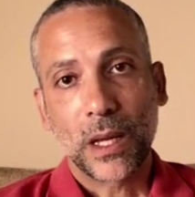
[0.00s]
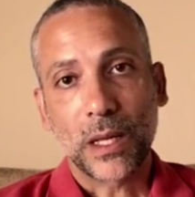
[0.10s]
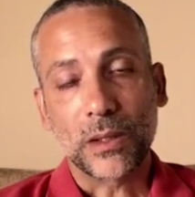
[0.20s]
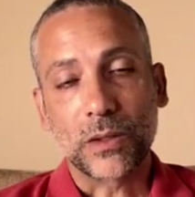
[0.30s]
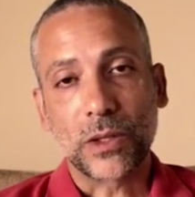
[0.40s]

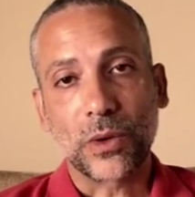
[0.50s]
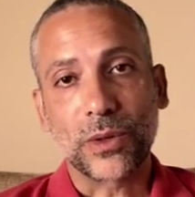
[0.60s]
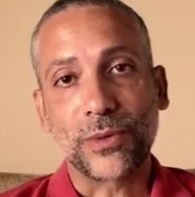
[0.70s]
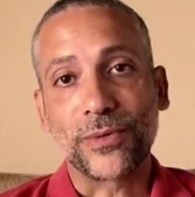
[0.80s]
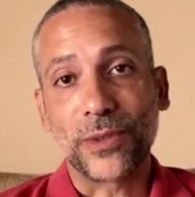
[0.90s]
And so
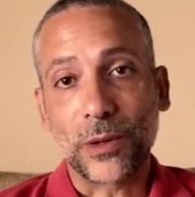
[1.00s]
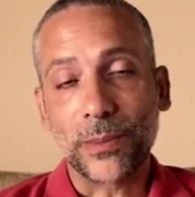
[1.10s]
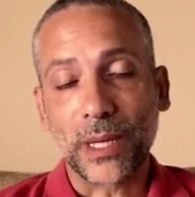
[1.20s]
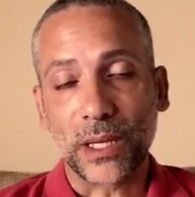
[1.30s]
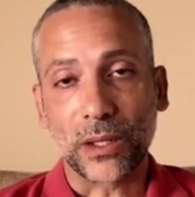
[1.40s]
the
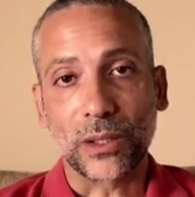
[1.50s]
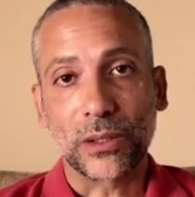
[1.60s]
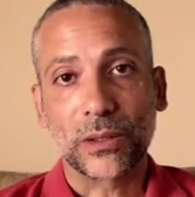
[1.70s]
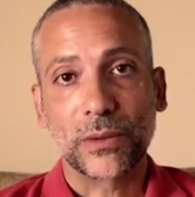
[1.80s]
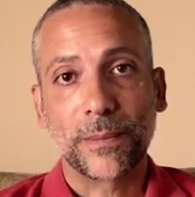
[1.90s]
filmmaker,
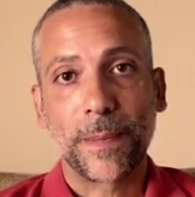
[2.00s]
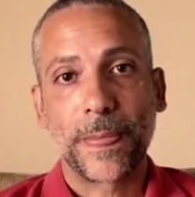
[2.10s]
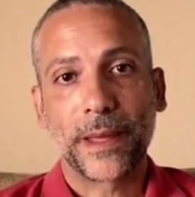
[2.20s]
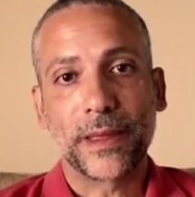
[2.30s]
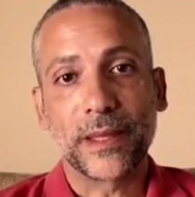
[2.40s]

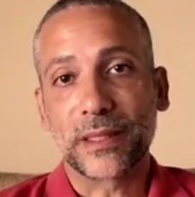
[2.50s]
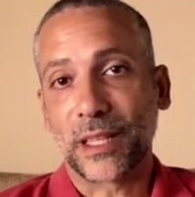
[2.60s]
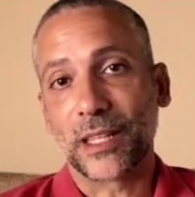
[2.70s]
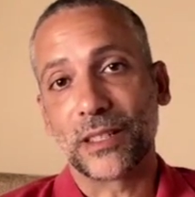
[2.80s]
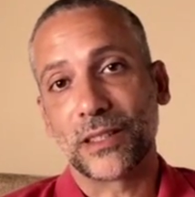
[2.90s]
in this
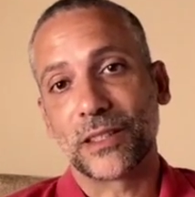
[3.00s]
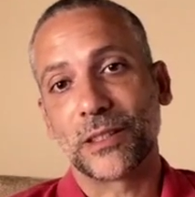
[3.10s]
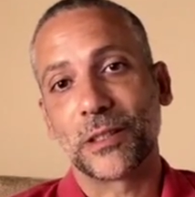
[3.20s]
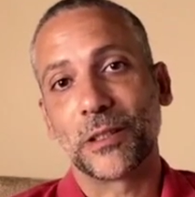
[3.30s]
case,